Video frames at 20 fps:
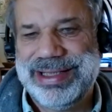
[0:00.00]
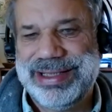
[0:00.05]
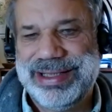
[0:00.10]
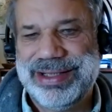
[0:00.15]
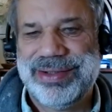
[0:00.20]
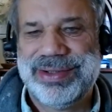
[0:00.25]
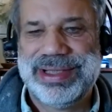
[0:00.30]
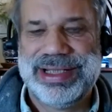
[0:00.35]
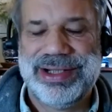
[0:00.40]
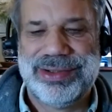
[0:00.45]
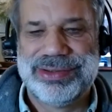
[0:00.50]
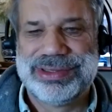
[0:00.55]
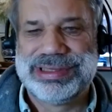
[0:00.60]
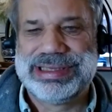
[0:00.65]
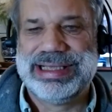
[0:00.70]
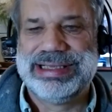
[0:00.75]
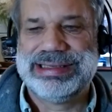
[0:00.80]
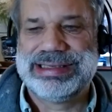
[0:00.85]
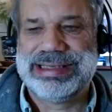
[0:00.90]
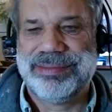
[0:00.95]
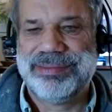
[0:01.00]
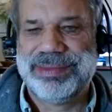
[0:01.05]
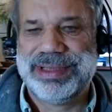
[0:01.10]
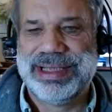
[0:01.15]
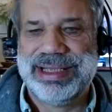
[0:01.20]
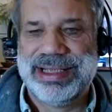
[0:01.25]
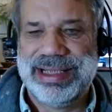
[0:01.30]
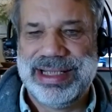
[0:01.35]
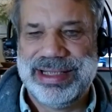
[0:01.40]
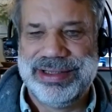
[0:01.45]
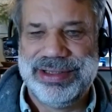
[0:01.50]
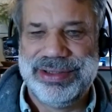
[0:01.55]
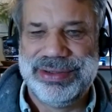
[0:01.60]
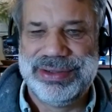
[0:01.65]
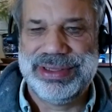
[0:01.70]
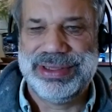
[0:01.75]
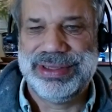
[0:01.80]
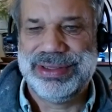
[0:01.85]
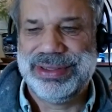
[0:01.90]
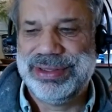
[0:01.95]
they all say something, and
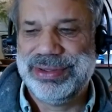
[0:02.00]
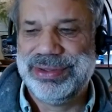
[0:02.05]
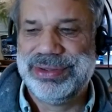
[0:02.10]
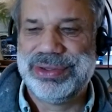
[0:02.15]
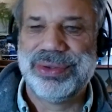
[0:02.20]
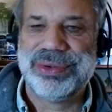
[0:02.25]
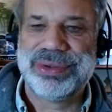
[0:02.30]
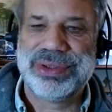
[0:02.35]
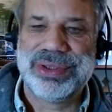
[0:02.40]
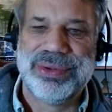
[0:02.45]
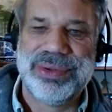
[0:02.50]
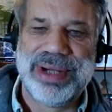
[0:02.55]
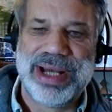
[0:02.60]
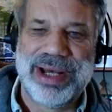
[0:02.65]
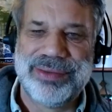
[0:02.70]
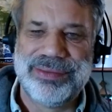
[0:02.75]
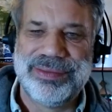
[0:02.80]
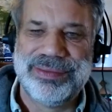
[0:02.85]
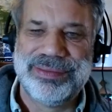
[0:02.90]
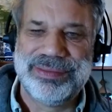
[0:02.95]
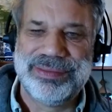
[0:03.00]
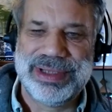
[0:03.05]
you don't go out